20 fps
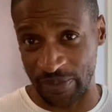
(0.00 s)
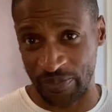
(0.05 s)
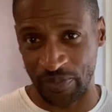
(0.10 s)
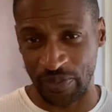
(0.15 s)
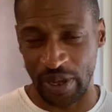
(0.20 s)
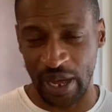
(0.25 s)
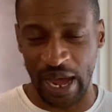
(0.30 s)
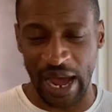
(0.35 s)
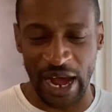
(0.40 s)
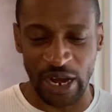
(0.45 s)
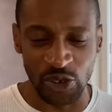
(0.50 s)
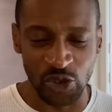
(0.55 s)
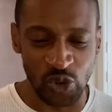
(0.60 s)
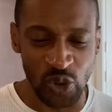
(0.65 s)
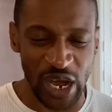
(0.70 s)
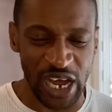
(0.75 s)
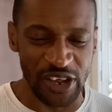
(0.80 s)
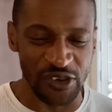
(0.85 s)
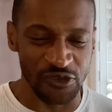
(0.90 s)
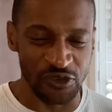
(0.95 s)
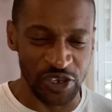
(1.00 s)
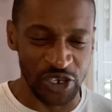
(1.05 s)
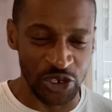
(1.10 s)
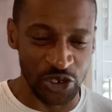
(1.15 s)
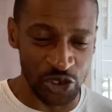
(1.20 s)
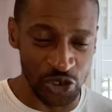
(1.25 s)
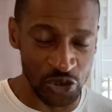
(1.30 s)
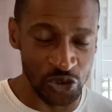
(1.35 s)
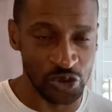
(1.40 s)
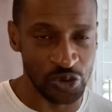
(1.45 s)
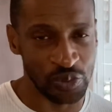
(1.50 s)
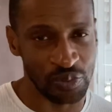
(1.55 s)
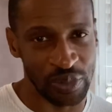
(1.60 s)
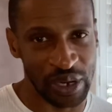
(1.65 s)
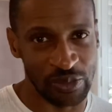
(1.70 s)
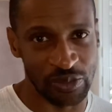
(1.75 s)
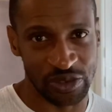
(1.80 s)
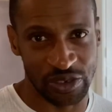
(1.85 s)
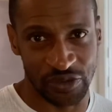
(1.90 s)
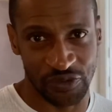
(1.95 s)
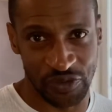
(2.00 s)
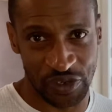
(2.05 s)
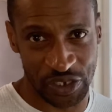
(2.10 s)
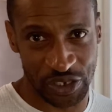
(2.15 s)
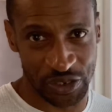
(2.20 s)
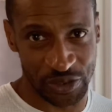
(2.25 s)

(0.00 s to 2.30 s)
How do I renew my motivation?